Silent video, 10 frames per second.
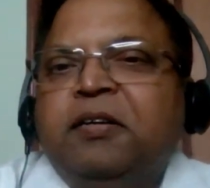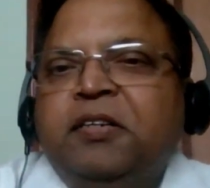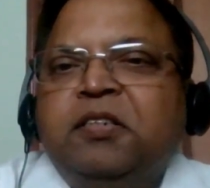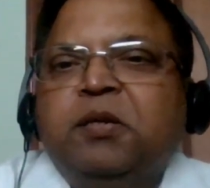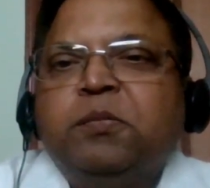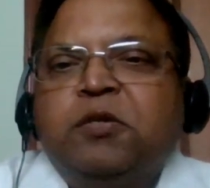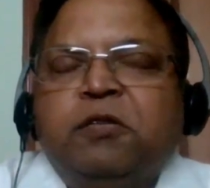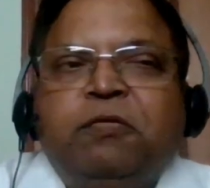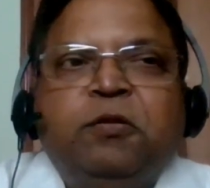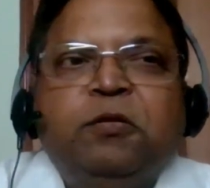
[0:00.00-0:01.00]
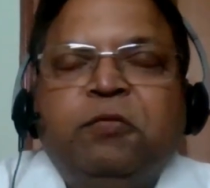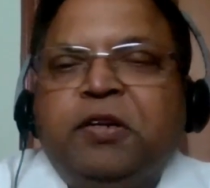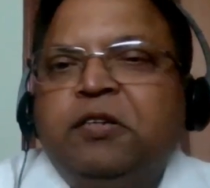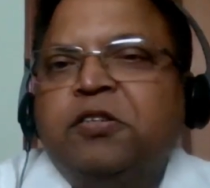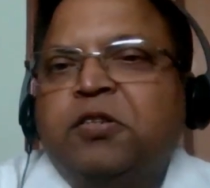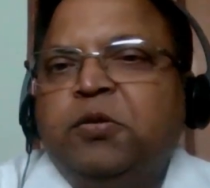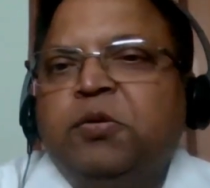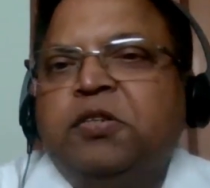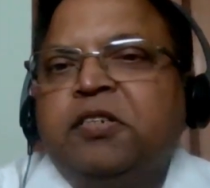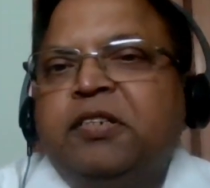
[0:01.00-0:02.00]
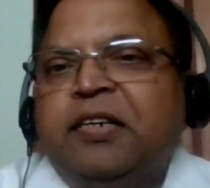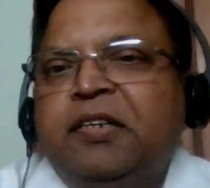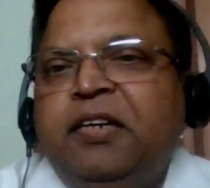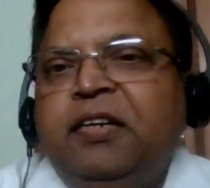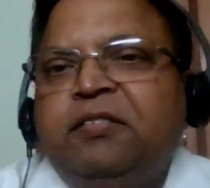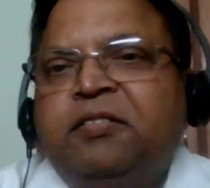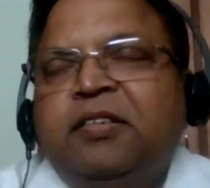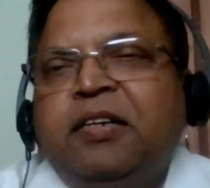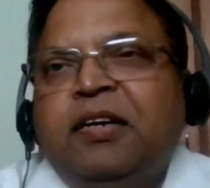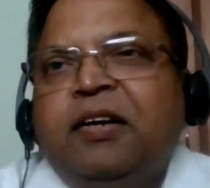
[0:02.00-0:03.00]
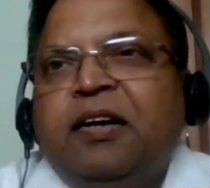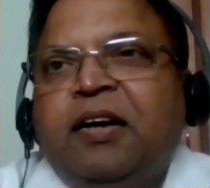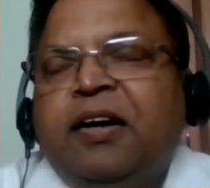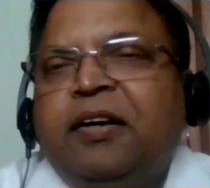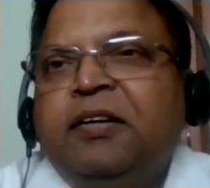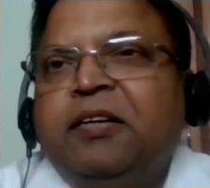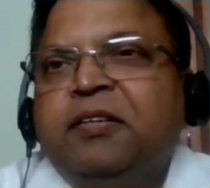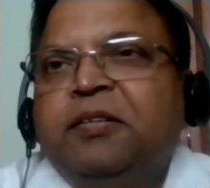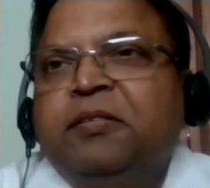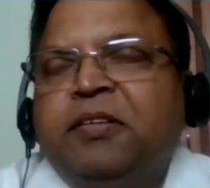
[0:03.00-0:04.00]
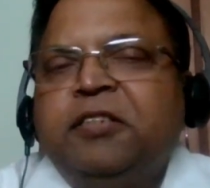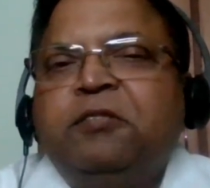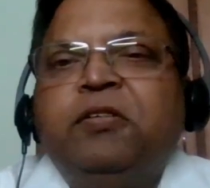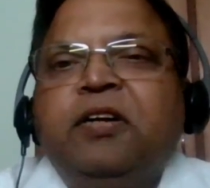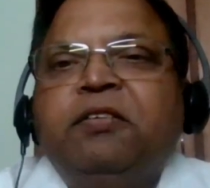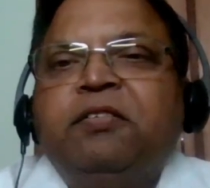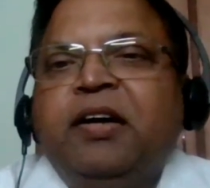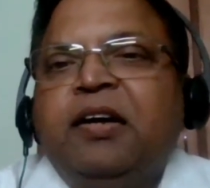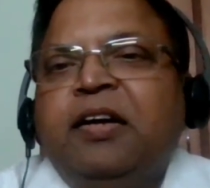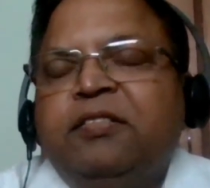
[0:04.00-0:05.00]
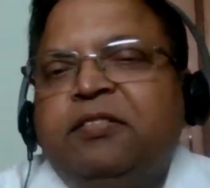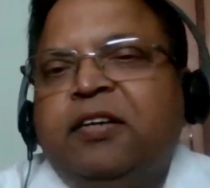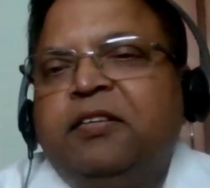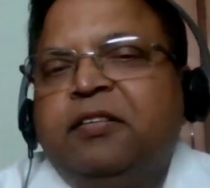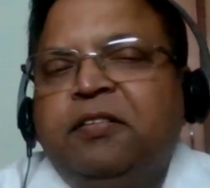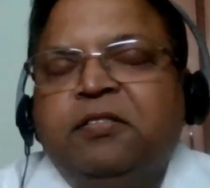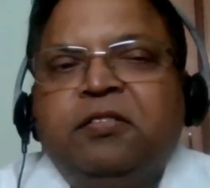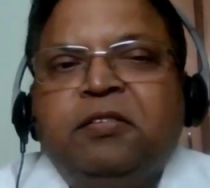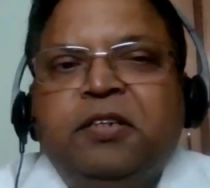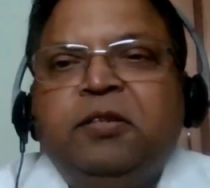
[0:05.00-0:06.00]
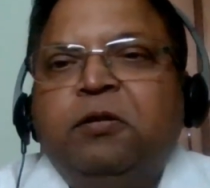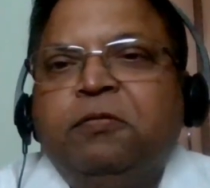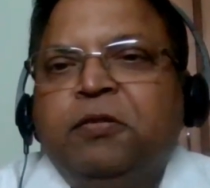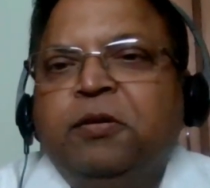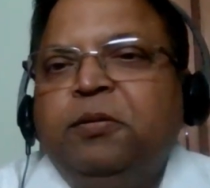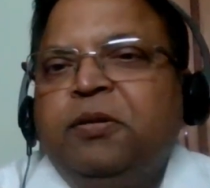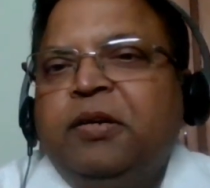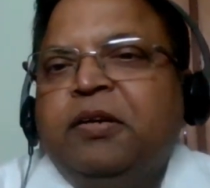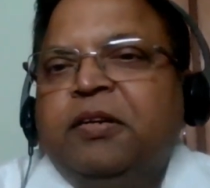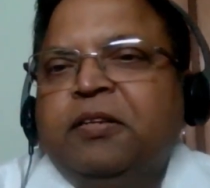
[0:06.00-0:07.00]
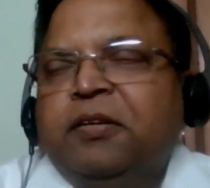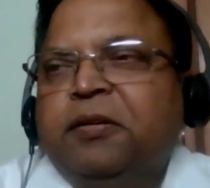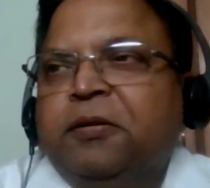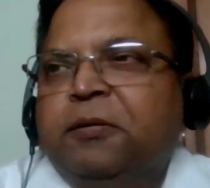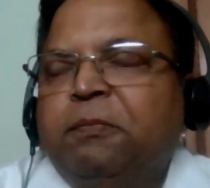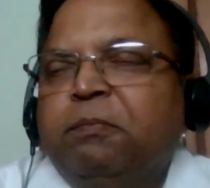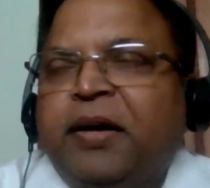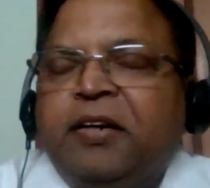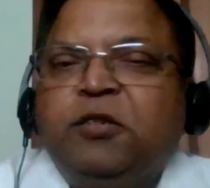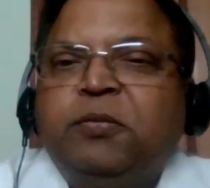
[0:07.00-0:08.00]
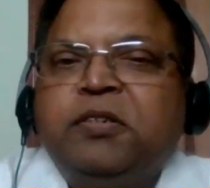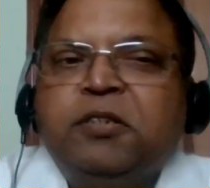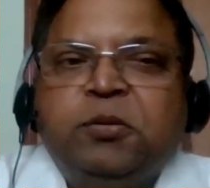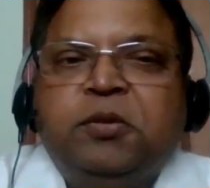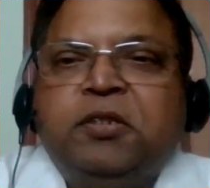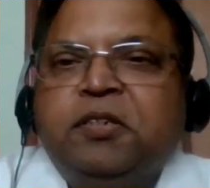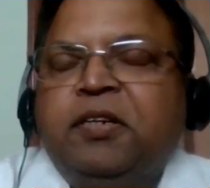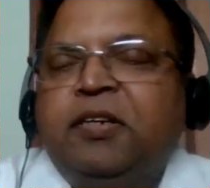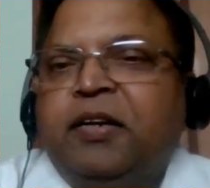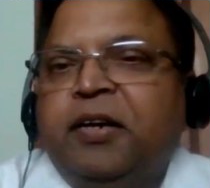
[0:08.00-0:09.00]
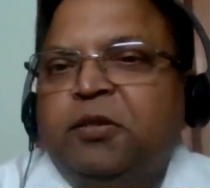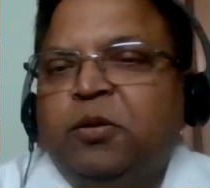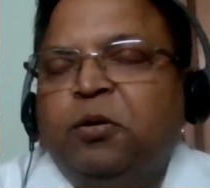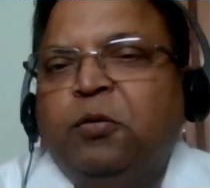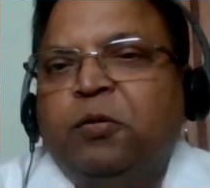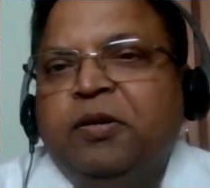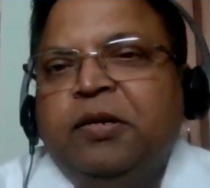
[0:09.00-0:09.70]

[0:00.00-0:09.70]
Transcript: in terms of various tools and techniques, and that's where I realized that there's a need of the management education, and I took 1